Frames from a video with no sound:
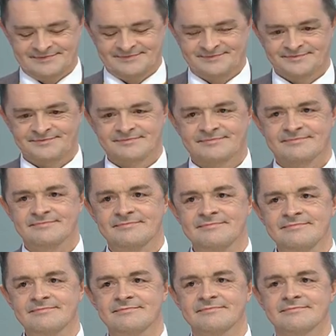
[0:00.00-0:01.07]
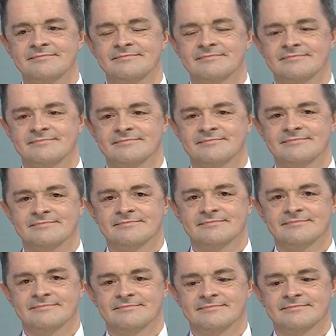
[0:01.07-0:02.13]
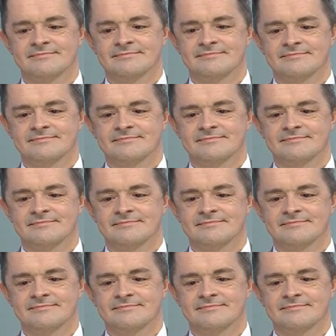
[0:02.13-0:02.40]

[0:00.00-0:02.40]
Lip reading: This person isn't speaking.